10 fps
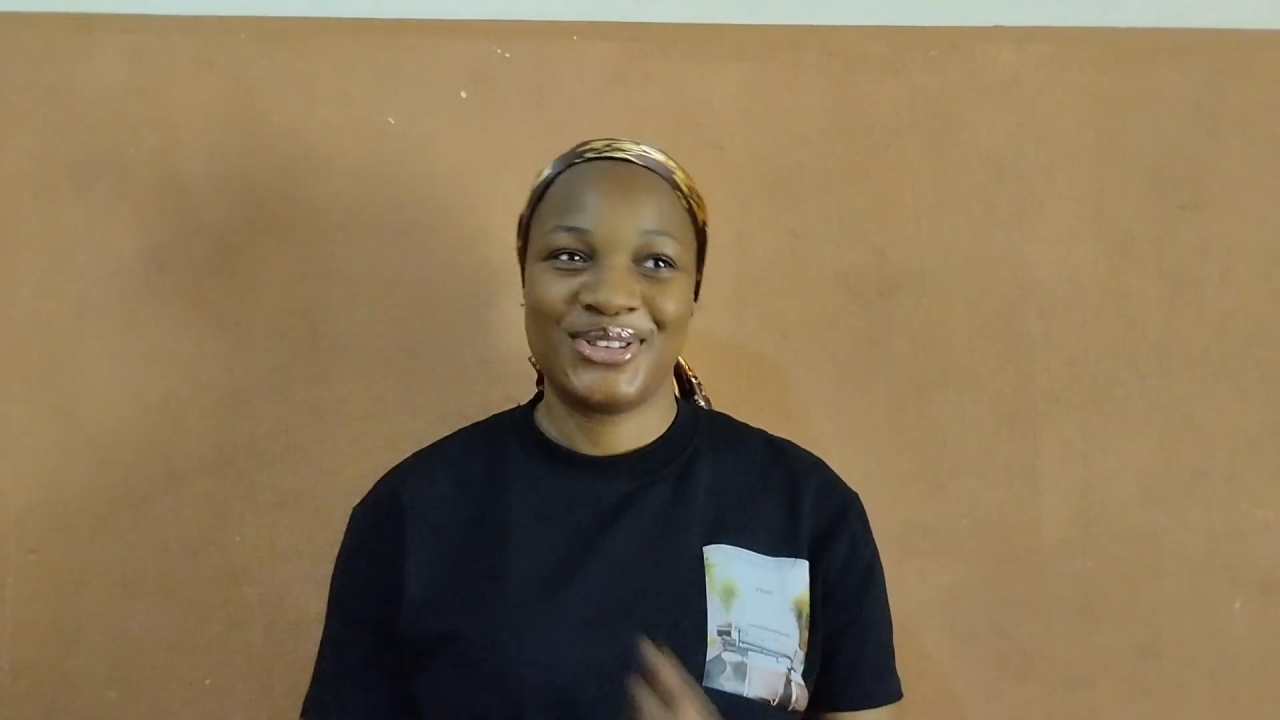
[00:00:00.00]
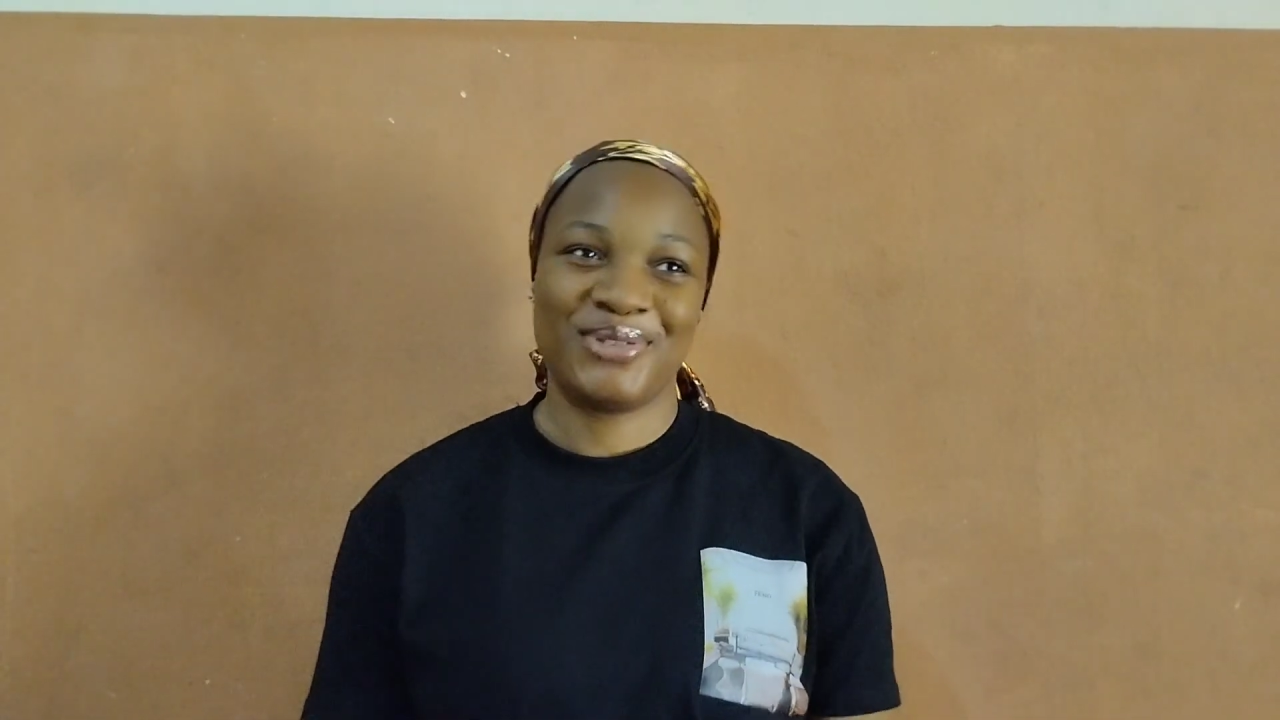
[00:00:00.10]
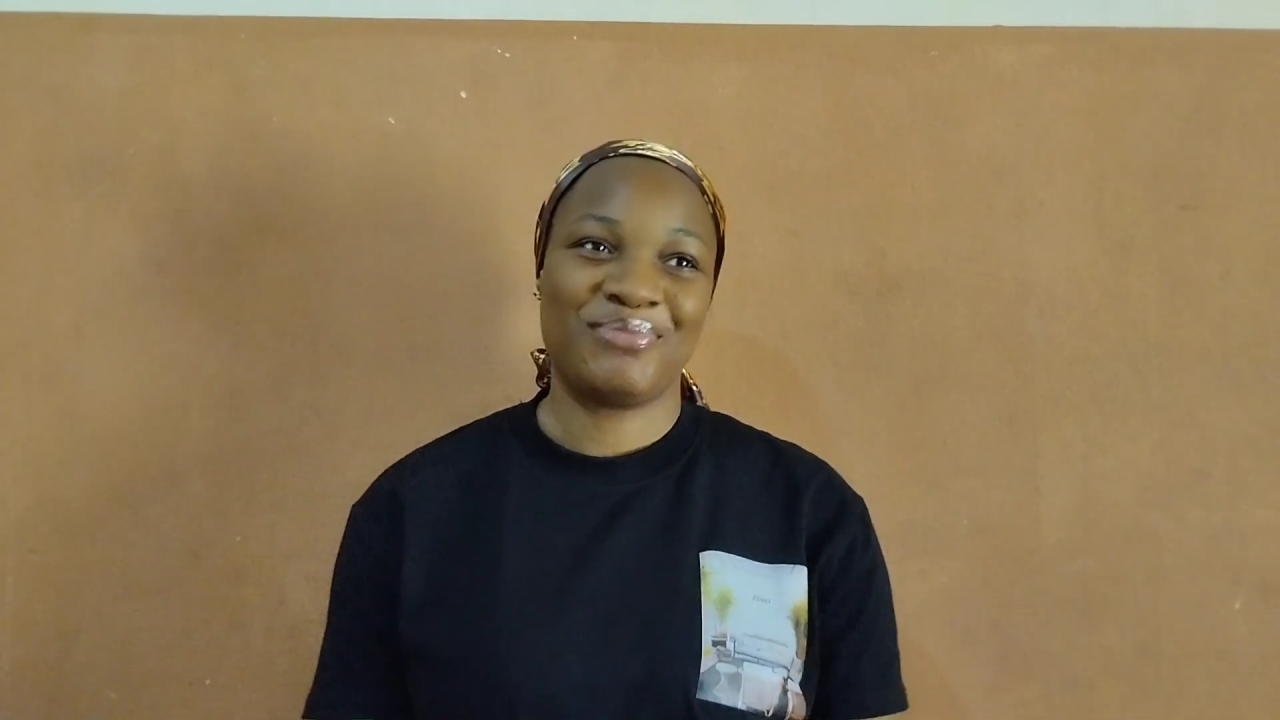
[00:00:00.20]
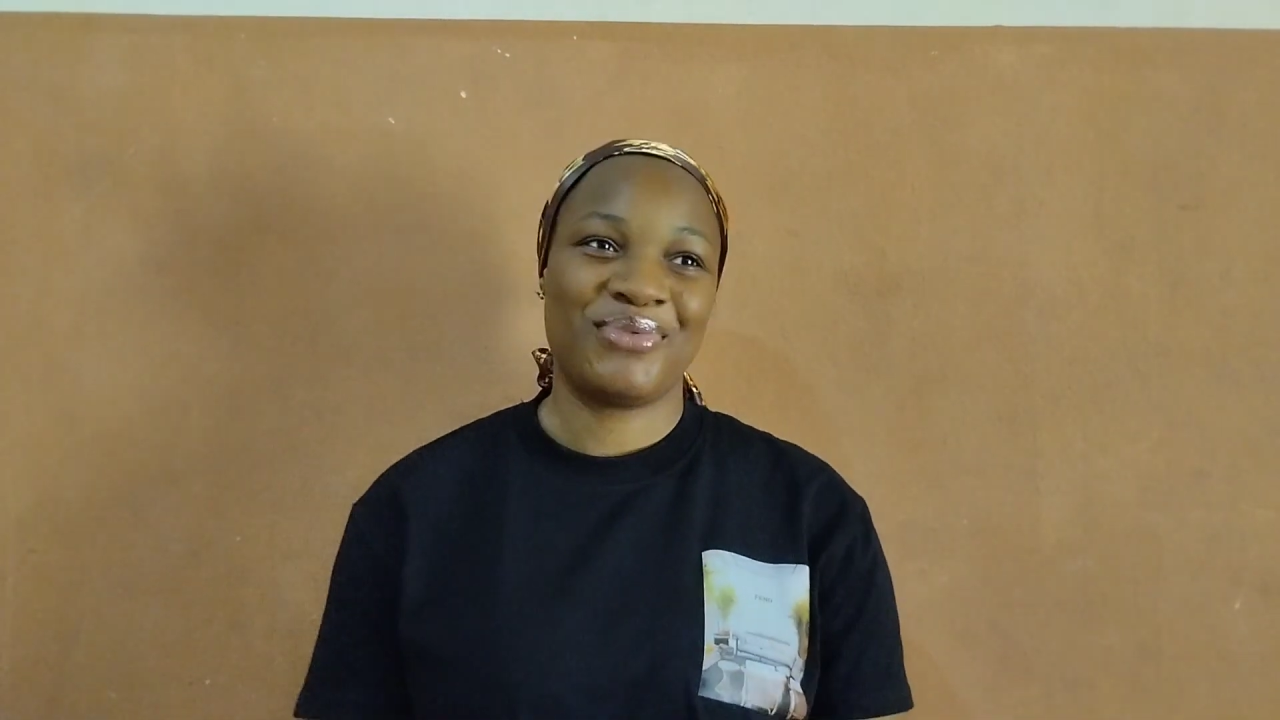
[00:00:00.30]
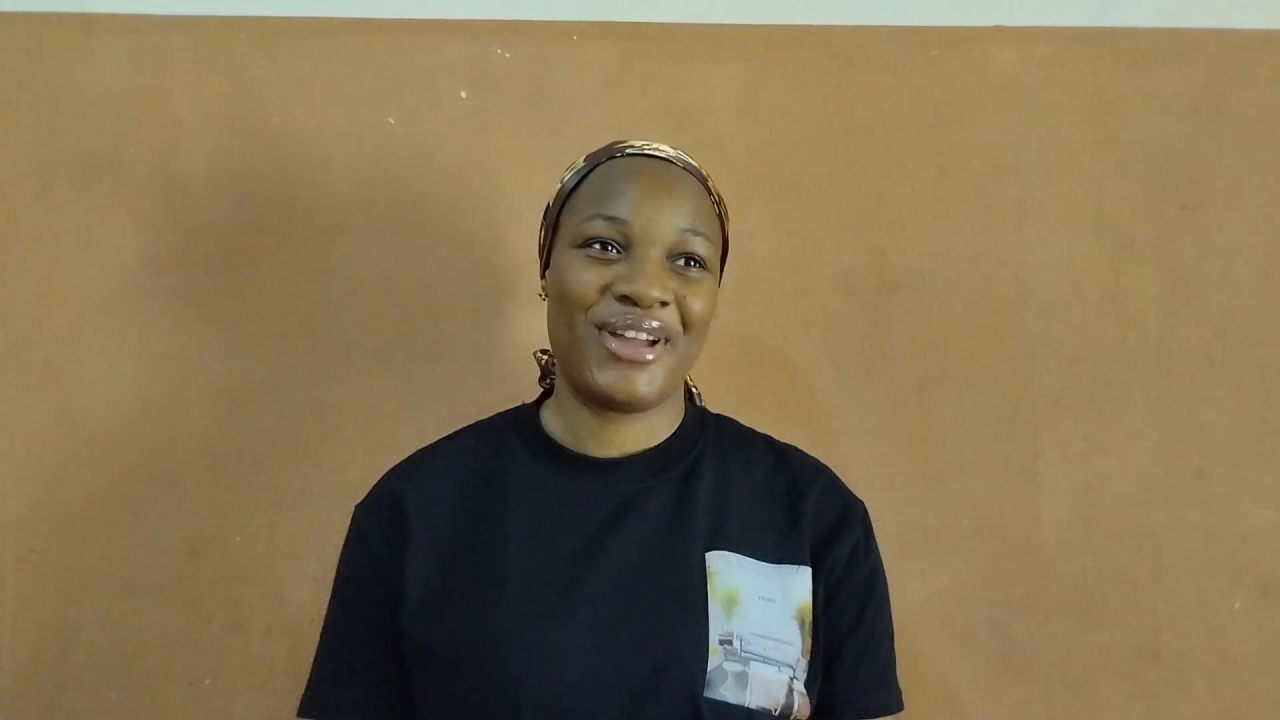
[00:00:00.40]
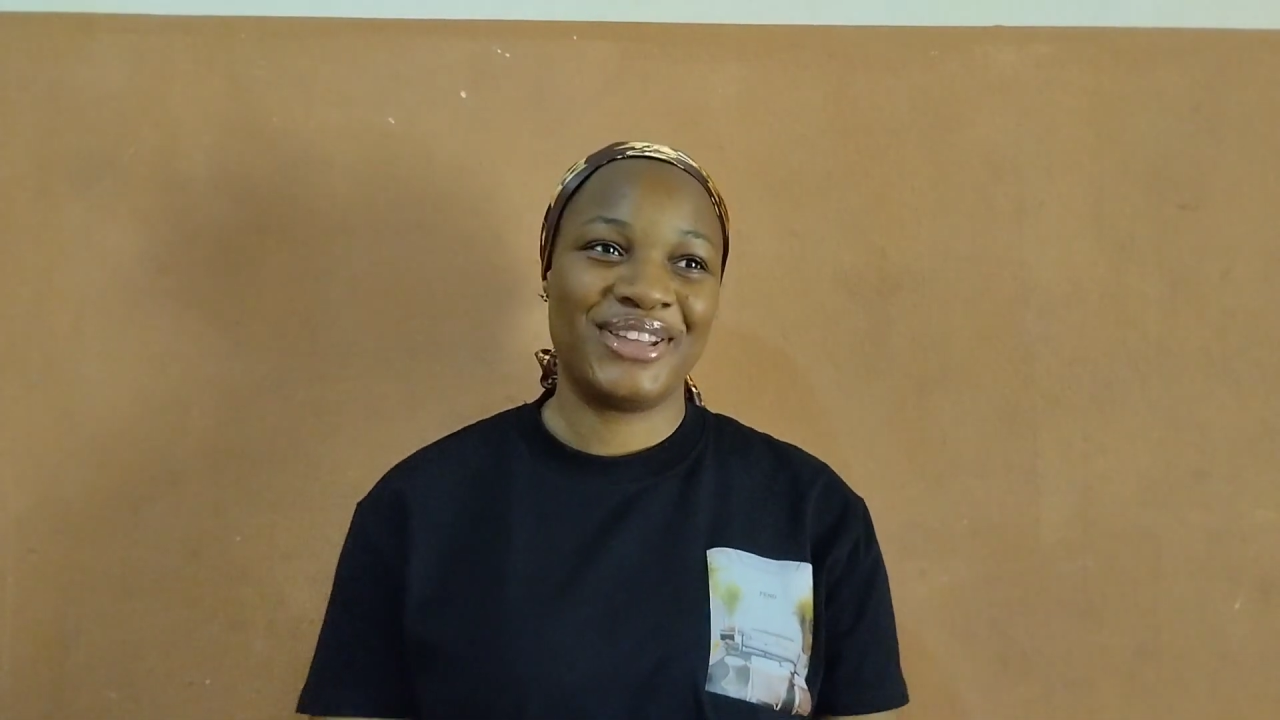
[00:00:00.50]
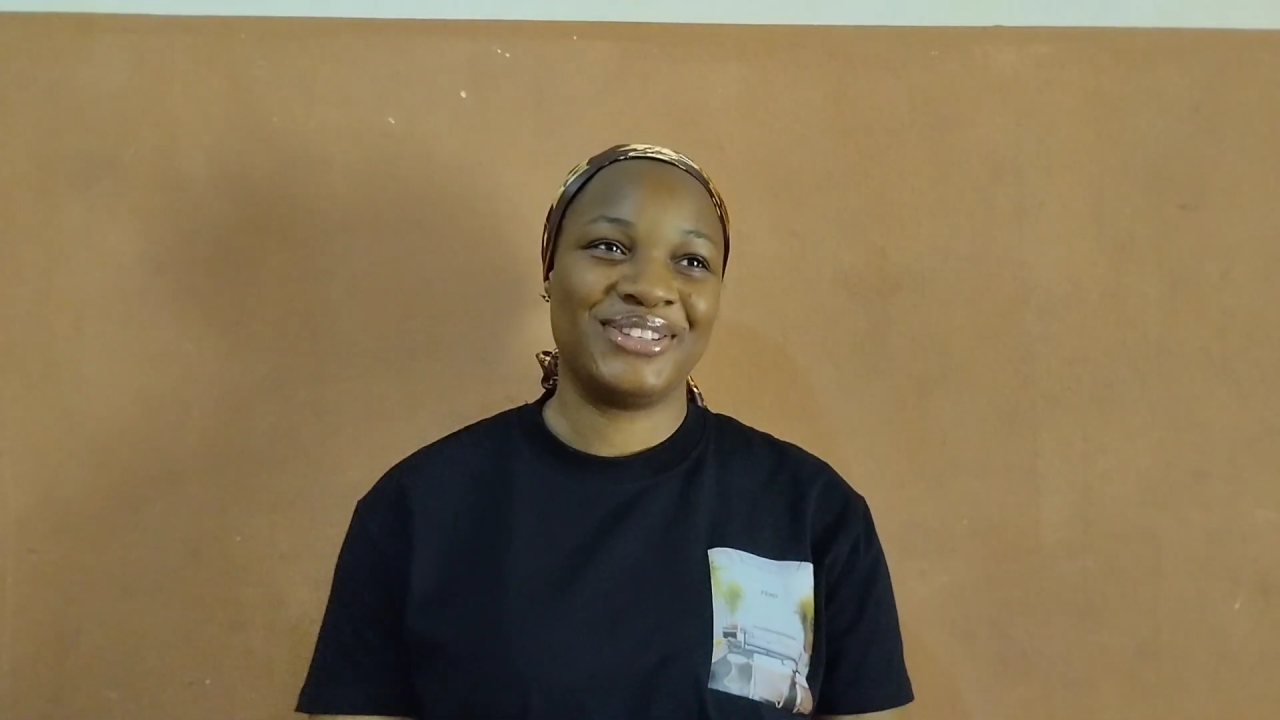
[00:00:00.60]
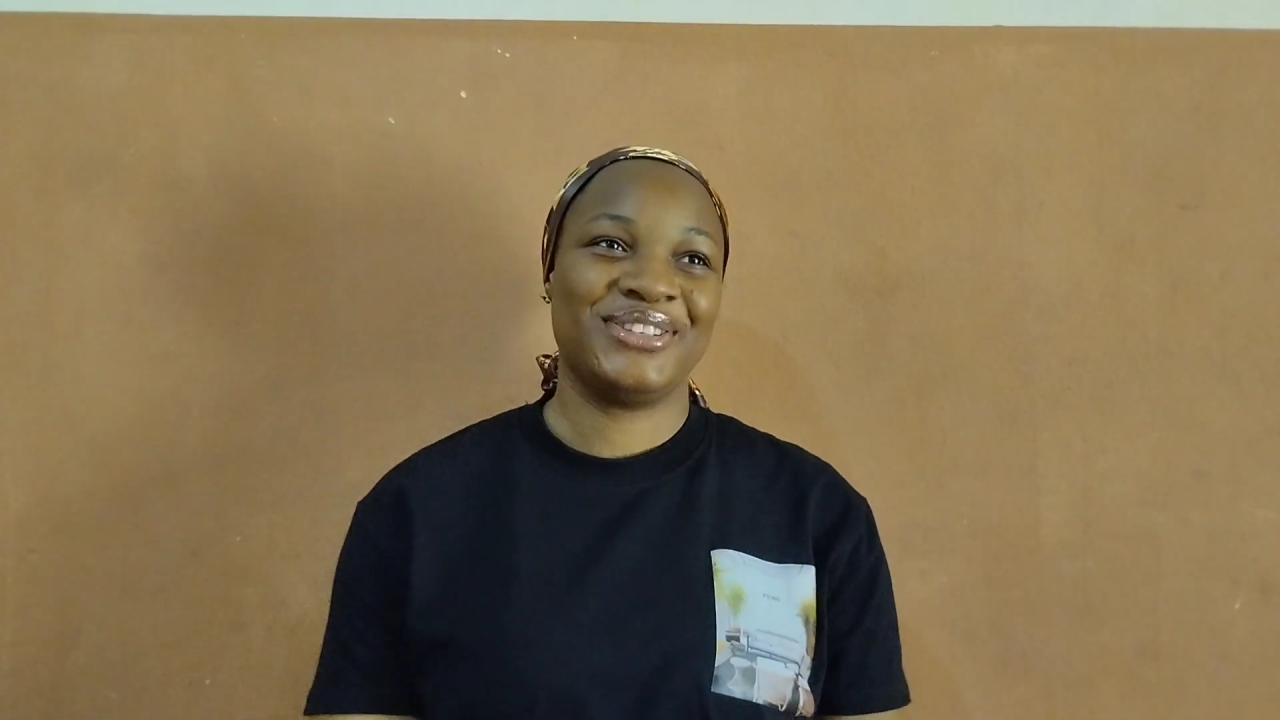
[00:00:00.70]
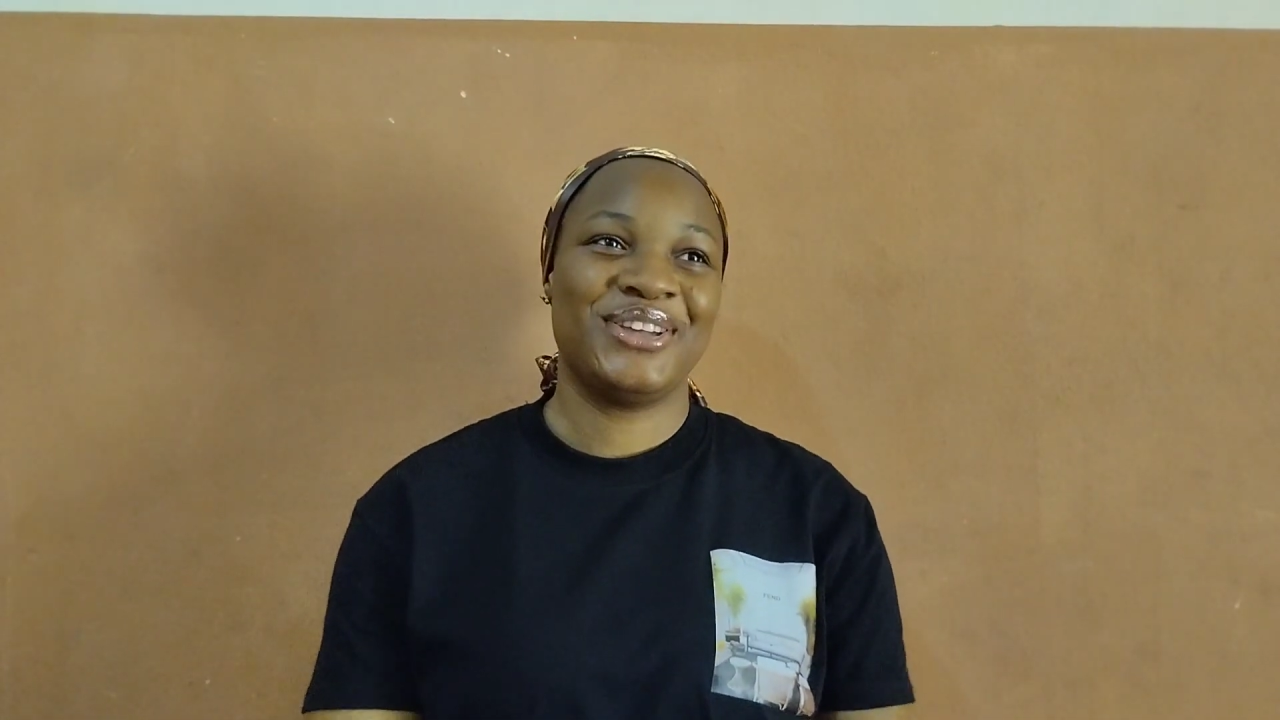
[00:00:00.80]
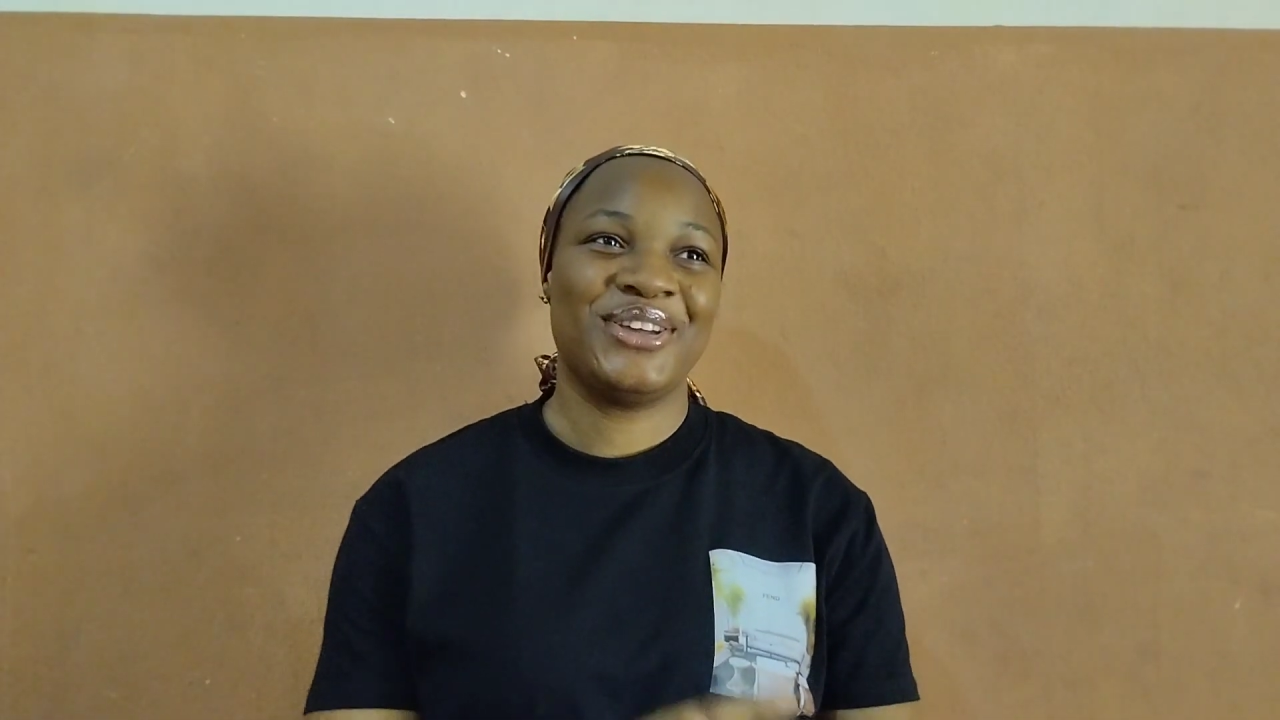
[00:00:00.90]

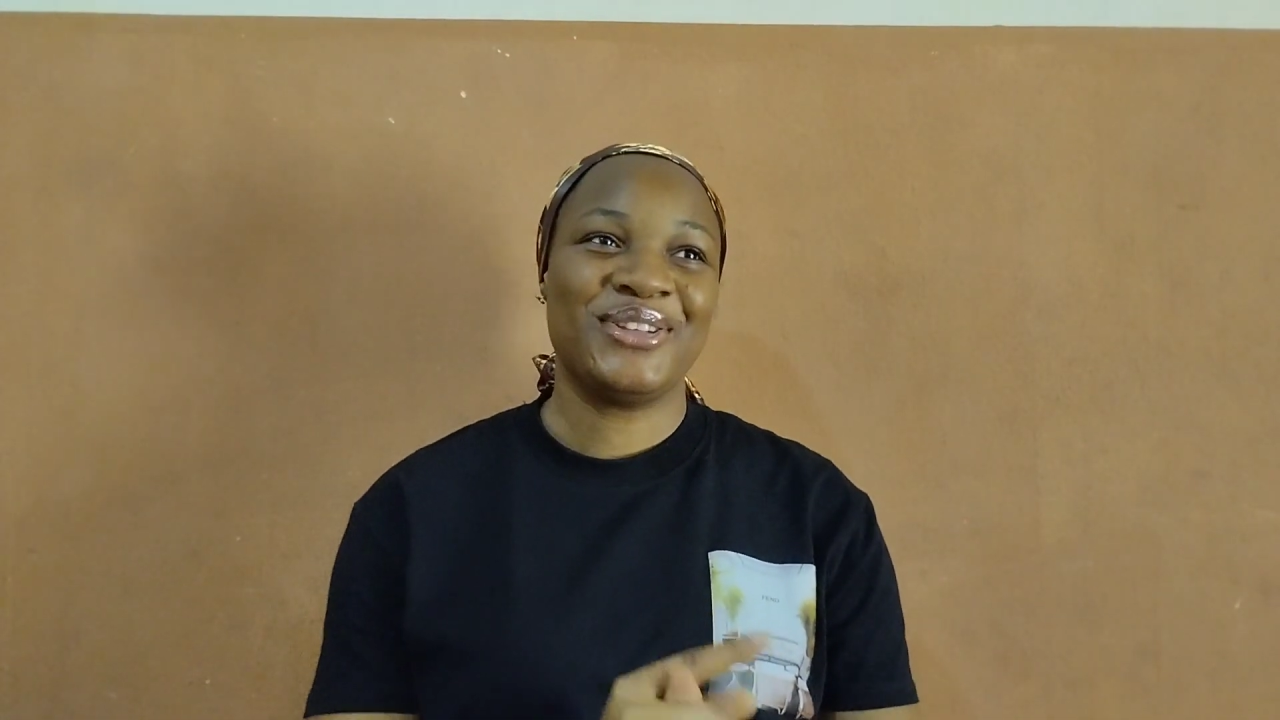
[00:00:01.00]
surprise